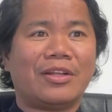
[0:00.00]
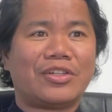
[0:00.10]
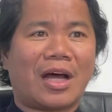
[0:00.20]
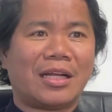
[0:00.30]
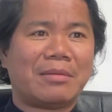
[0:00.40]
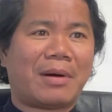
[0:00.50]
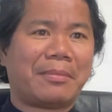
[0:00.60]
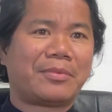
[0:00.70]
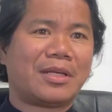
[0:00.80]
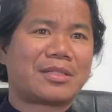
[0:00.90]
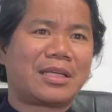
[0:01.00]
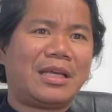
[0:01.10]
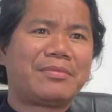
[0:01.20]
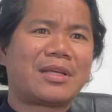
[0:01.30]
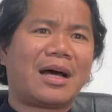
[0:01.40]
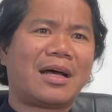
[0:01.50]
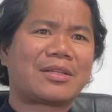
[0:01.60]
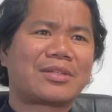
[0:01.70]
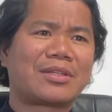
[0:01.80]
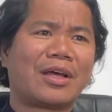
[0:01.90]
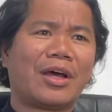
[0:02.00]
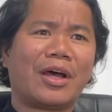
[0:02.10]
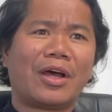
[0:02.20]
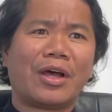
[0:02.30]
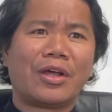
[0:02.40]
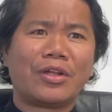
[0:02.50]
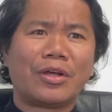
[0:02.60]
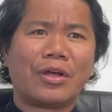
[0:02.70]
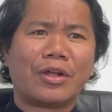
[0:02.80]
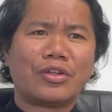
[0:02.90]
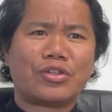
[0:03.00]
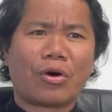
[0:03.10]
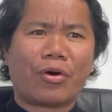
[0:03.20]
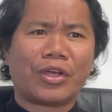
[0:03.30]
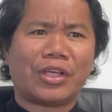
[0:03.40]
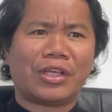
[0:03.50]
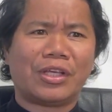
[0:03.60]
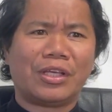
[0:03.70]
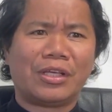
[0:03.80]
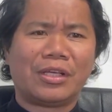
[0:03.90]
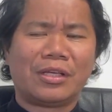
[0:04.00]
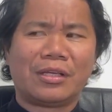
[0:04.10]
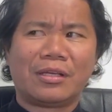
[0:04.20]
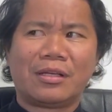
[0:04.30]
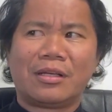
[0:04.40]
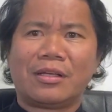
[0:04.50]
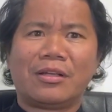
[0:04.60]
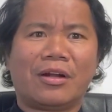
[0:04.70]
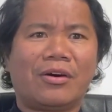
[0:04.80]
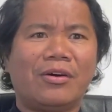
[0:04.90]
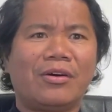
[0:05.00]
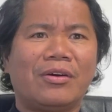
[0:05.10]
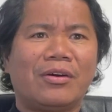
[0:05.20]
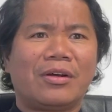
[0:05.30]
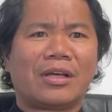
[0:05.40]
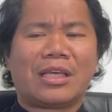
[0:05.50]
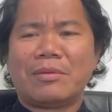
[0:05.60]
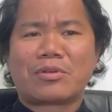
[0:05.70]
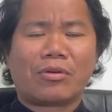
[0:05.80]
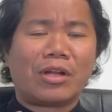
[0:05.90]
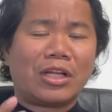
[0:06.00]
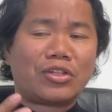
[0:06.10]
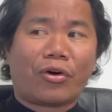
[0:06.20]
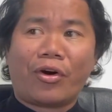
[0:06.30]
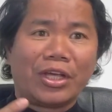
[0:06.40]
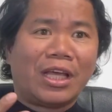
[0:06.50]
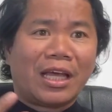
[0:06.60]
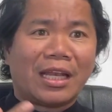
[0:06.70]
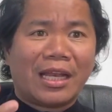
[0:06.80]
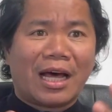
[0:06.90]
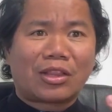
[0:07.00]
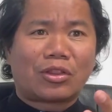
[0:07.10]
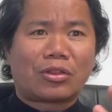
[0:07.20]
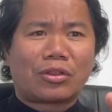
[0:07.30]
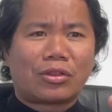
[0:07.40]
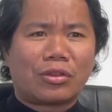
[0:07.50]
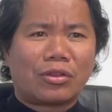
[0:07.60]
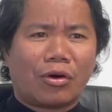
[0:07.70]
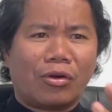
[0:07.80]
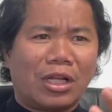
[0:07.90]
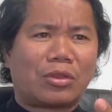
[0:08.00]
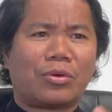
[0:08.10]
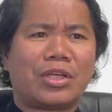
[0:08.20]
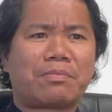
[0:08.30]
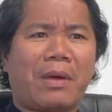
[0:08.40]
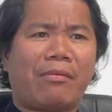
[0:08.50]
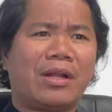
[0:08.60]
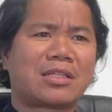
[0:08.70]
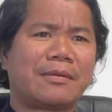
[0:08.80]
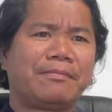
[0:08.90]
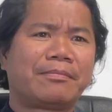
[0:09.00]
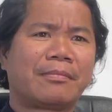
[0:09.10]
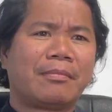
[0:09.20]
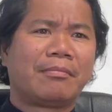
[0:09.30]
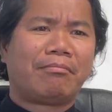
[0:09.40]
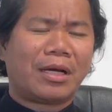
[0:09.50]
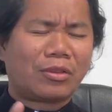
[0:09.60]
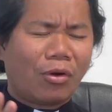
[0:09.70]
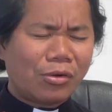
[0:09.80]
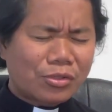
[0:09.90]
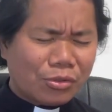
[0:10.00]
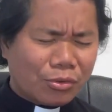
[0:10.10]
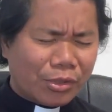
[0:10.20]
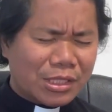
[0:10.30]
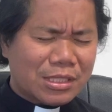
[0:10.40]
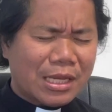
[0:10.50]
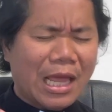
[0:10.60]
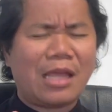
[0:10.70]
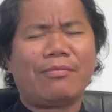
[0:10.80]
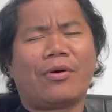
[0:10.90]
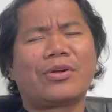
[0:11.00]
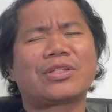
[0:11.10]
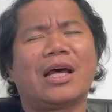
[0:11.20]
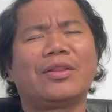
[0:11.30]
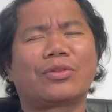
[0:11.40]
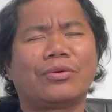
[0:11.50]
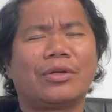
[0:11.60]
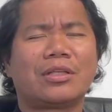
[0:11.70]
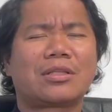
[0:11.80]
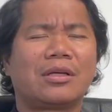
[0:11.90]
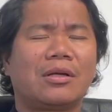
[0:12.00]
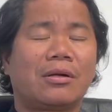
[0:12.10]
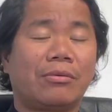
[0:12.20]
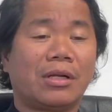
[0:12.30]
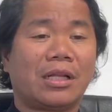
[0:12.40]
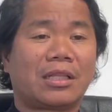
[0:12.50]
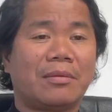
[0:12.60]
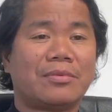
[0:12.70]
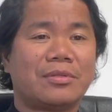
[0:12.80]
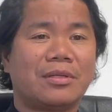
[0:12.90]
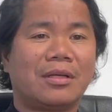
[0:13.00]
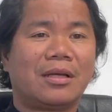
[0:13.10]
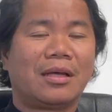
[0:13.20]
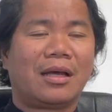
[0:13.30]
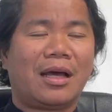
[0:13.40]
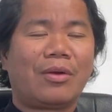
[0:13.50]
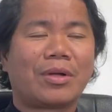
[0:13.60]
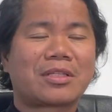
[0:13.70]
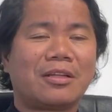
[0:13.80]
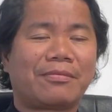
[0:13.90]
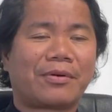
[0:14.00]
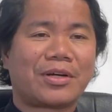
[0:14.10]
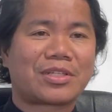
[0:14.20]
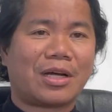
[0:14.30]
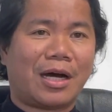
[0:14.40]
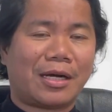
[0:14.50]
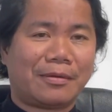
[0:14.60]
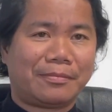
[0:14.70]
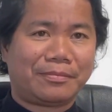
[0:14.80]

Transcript: John the Baptist gives us joy. You know, gives only joy not only to his parents, but also to his neighbors and to his relatives. And what's the first R?